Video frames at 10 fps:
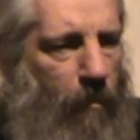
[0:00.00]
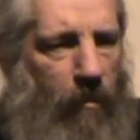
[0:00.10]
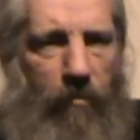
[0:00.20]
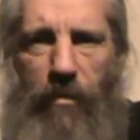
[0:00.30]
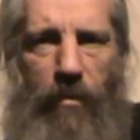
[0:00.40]

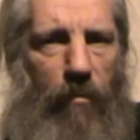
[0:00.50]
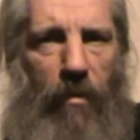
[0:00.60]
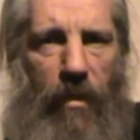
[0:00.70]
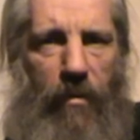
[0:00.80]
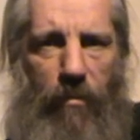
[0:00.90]
it was 2
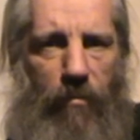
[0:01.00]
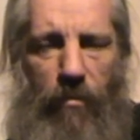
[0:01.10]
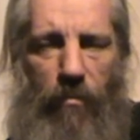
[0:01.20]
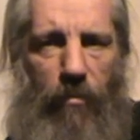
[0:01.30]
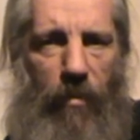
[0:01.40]
litres, was
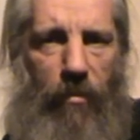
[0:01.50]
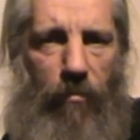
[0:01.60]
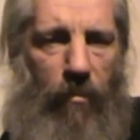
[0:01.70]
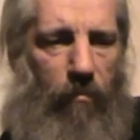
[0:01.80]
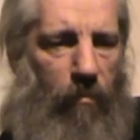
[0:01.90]
on
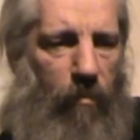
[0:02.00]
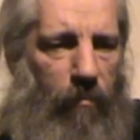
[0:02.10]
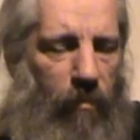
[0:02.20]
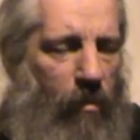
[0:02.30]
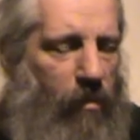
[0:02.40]
special
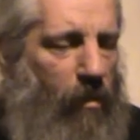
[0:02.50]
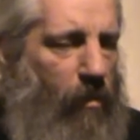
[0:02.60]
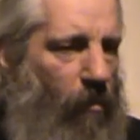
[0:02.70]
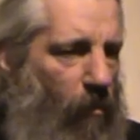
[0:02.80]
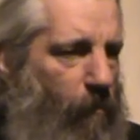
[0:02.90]
price at the
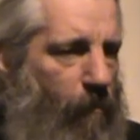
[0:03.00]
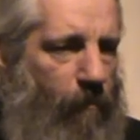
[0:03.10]
time.